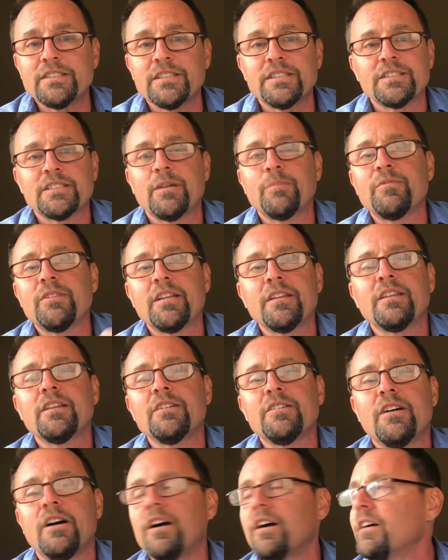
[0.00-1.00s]
It's something the
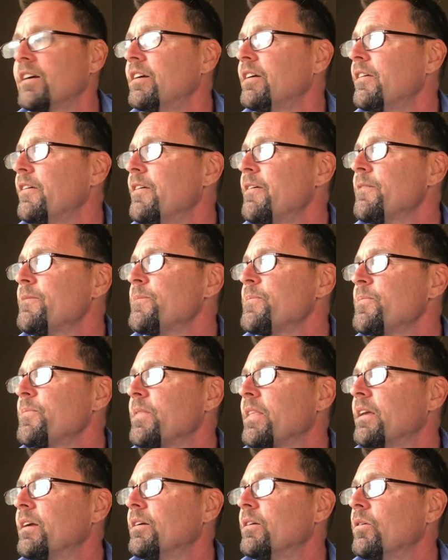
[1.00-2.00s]
dog
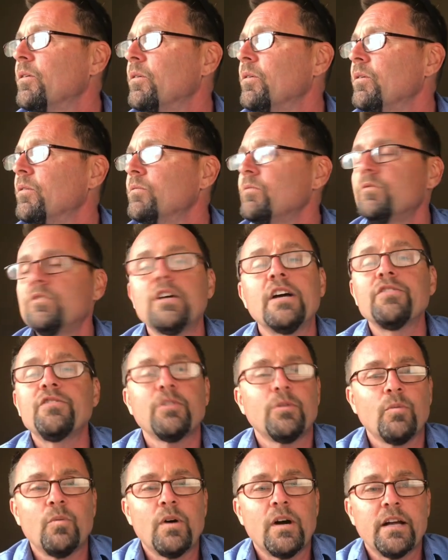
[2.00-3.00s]

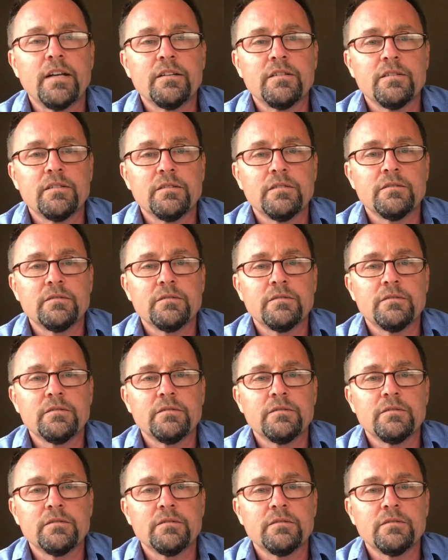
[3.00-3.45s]
doesn't want.